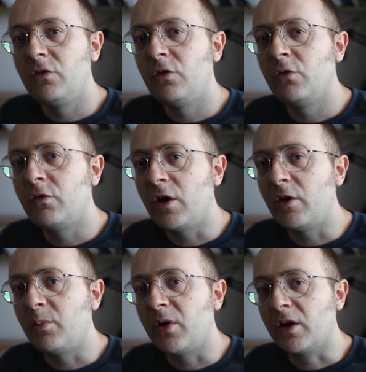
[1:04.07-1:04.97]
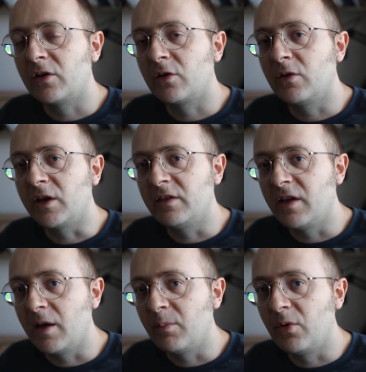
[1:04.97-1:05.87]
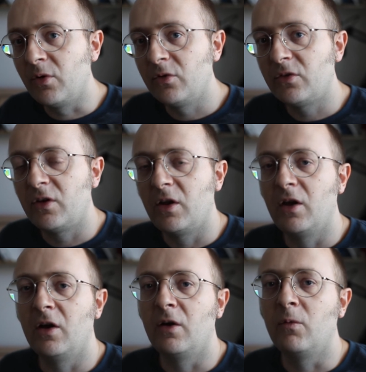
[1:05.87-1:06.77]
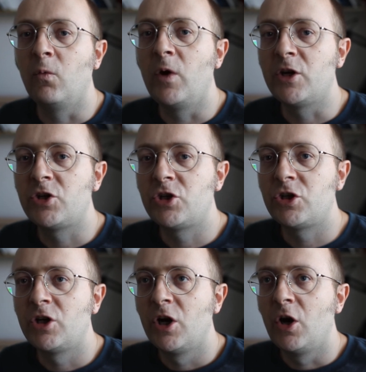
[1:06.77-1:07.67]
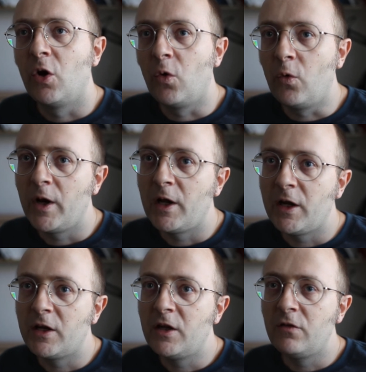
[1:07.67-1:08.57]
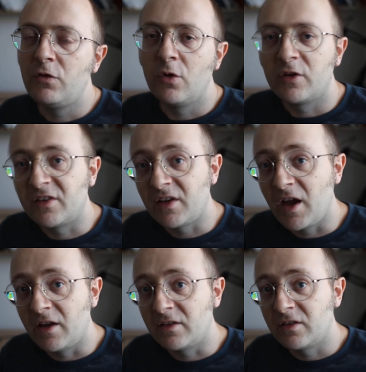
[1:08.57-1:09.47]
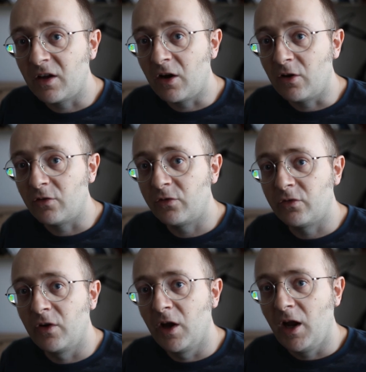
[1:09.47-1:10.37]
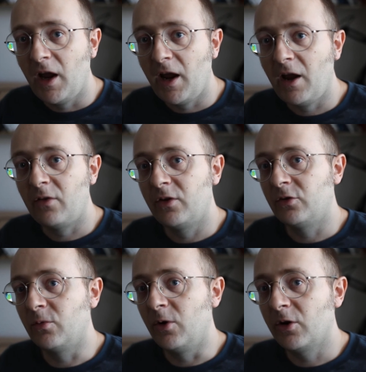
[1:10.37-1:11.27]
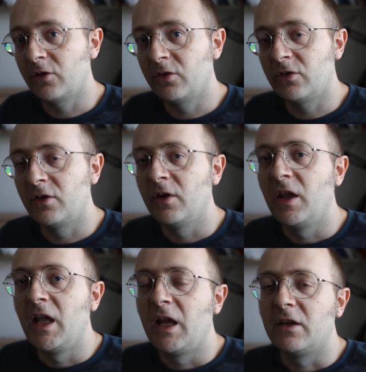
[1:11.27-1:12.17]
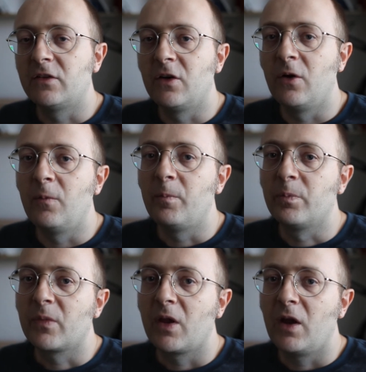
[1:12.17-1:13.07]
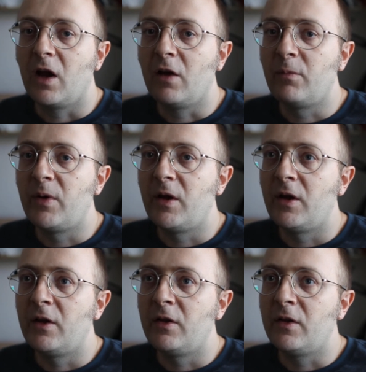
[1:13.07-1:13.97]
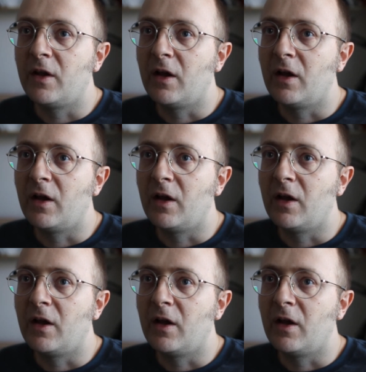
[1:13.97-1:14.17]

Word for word: you very practical examples which really give you a sense of how this works. So I've been